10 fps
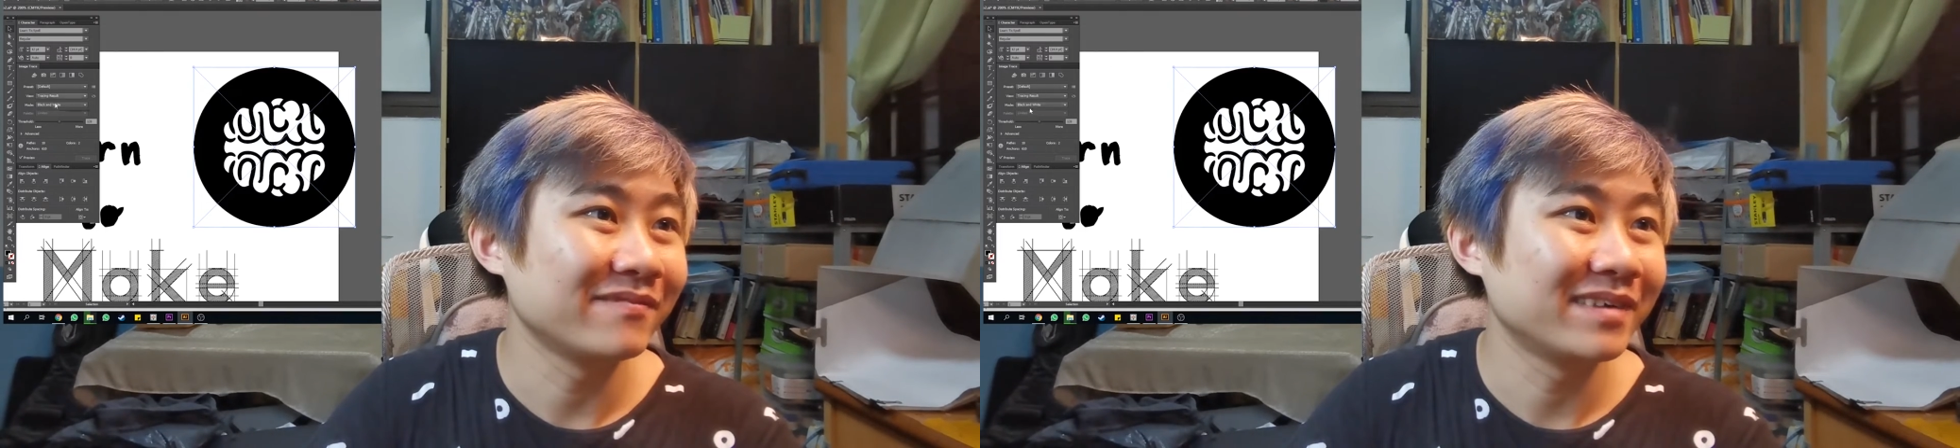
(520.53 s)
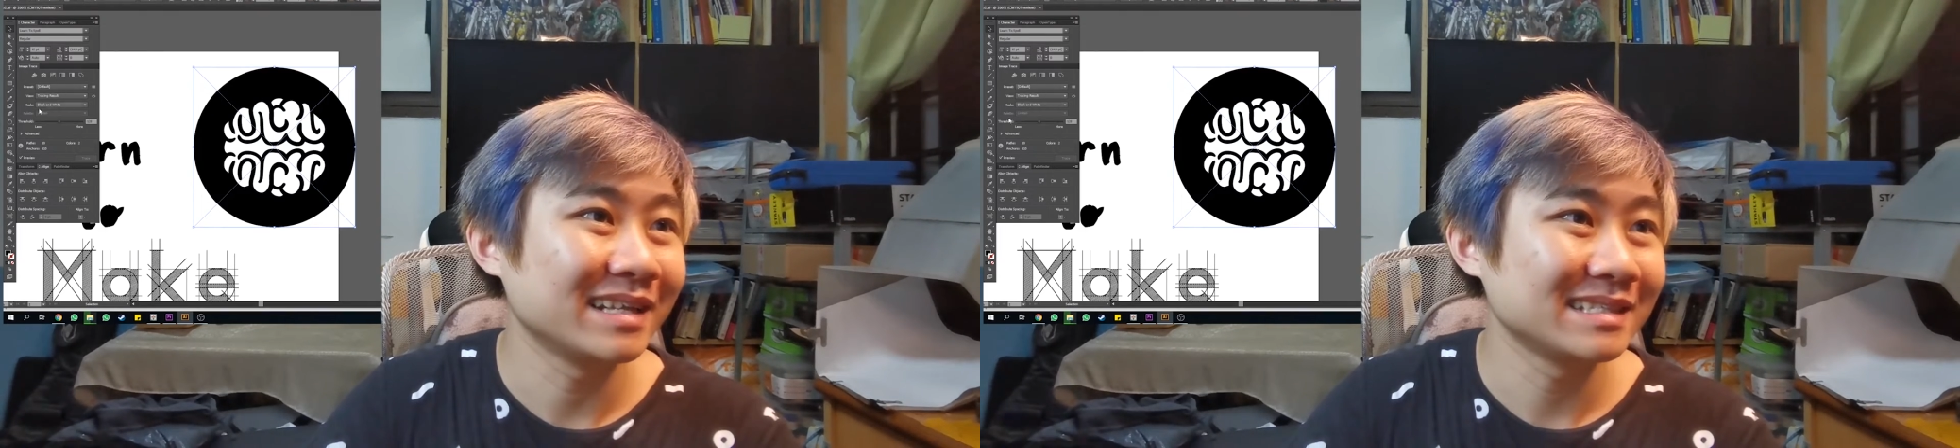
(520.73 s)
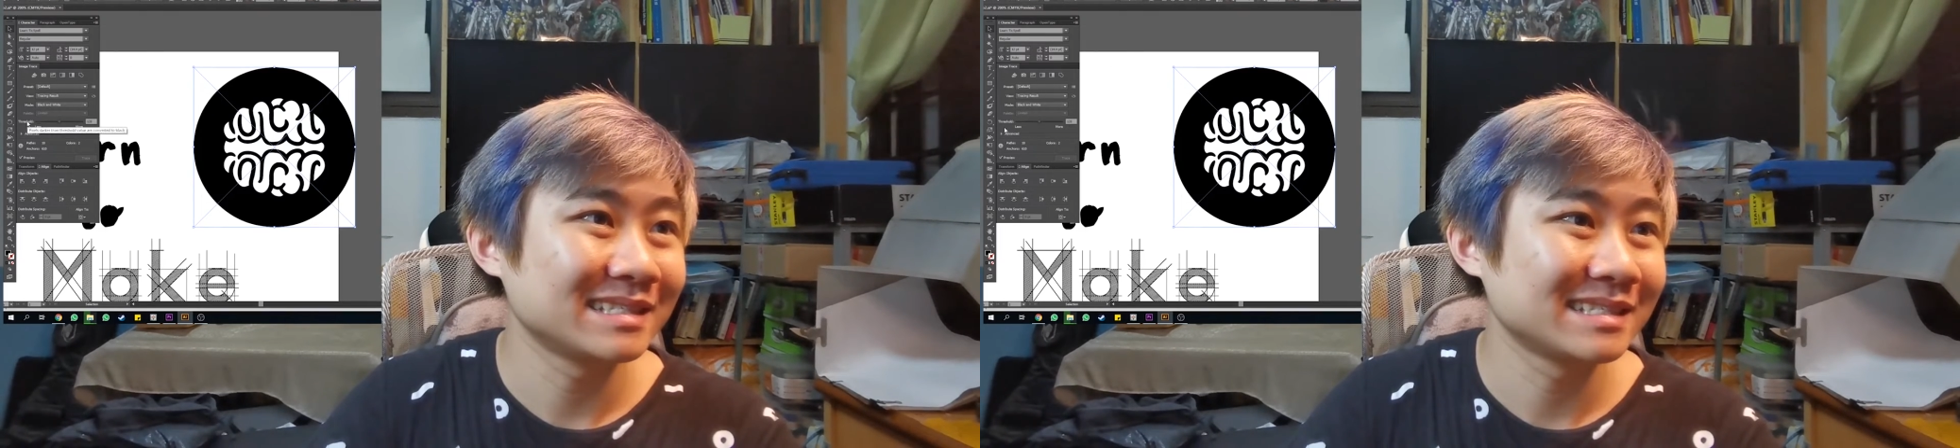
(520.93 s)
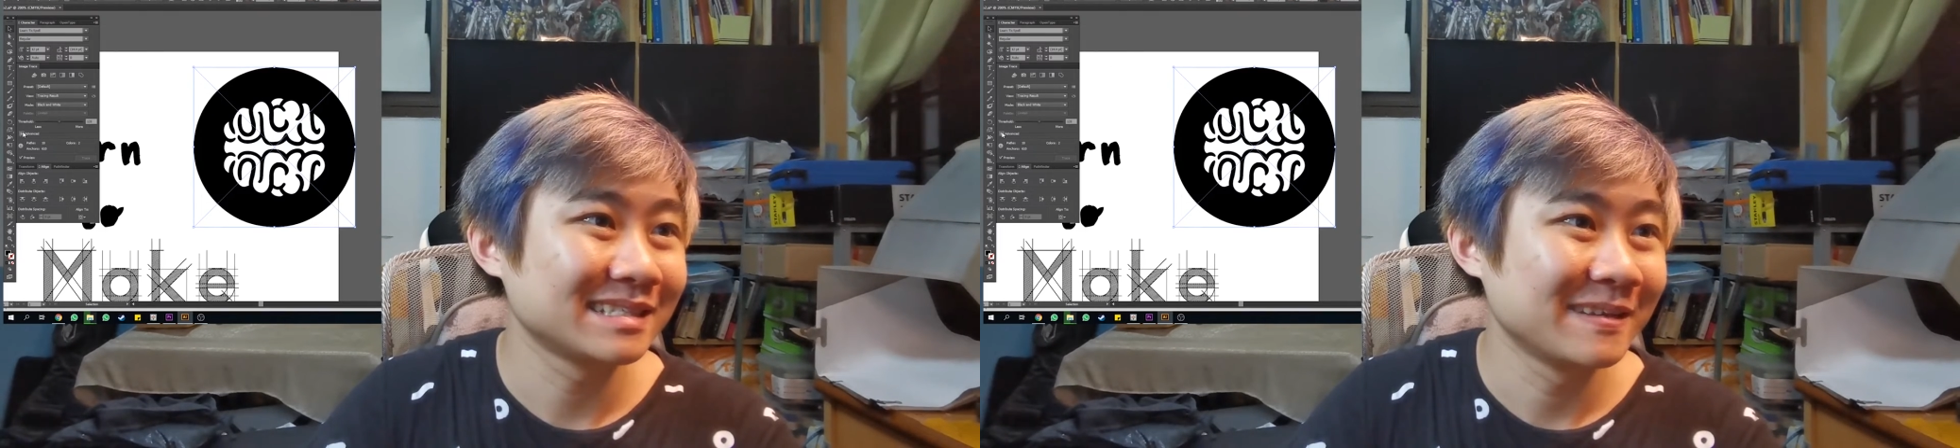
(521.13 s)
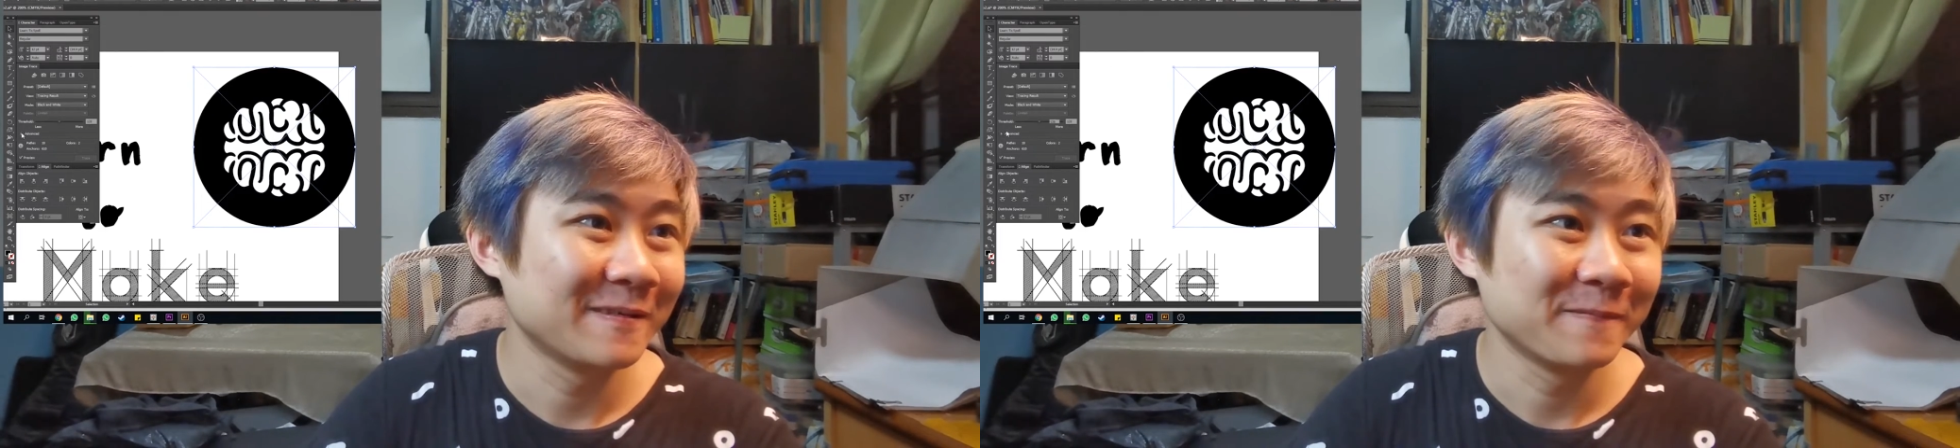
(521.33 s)
advance,
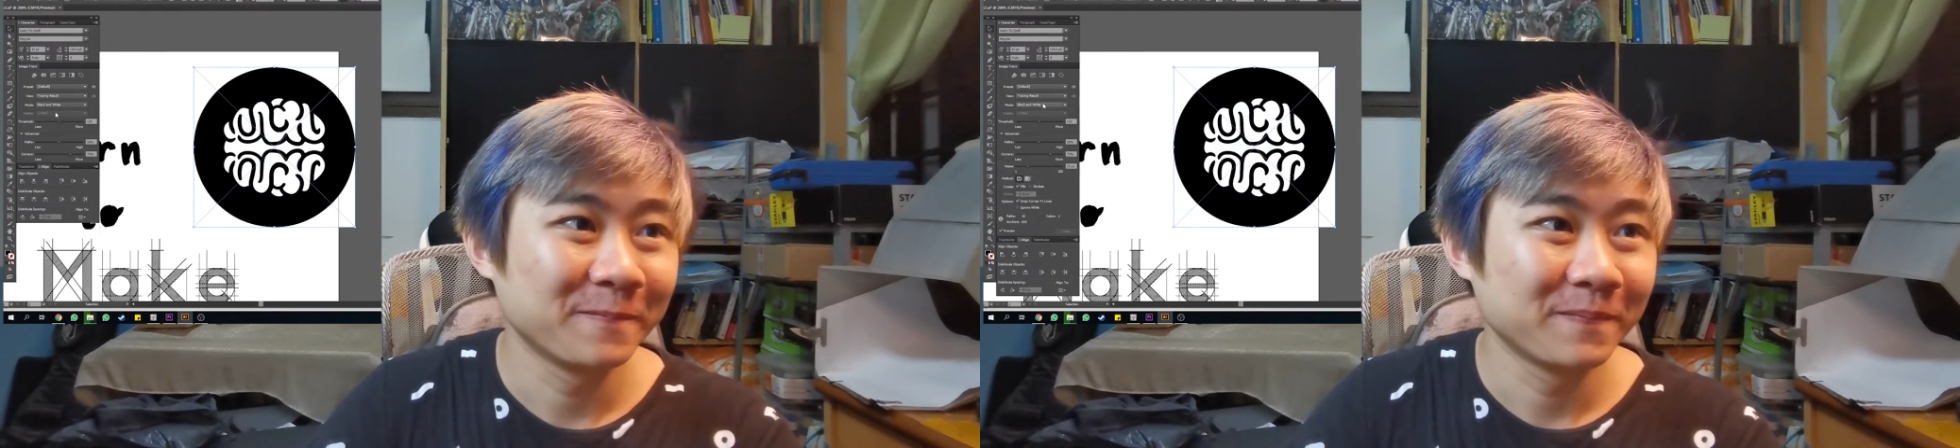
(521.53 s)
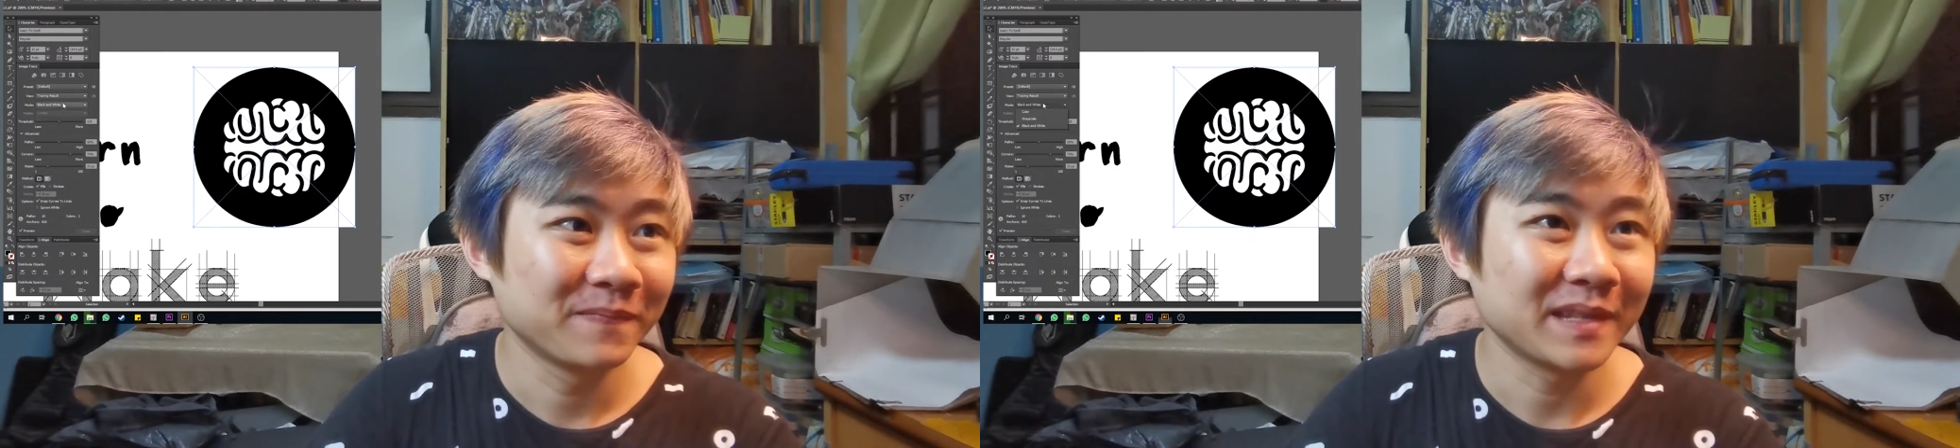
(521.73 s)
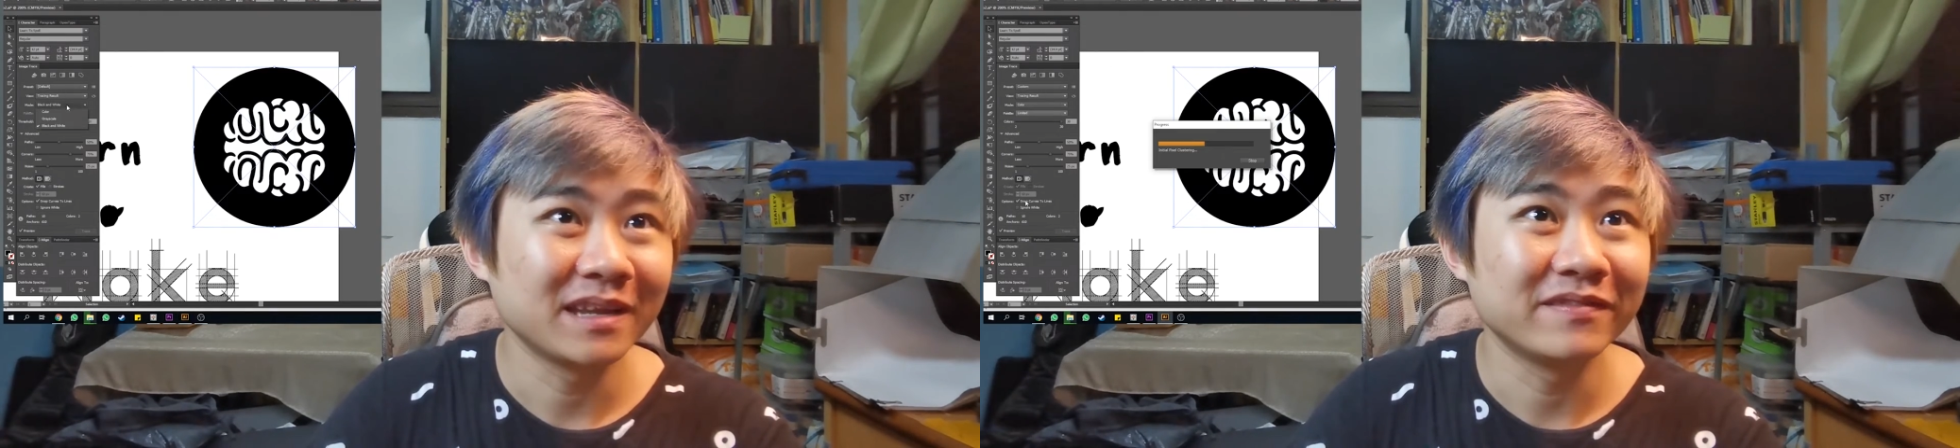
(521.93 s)
and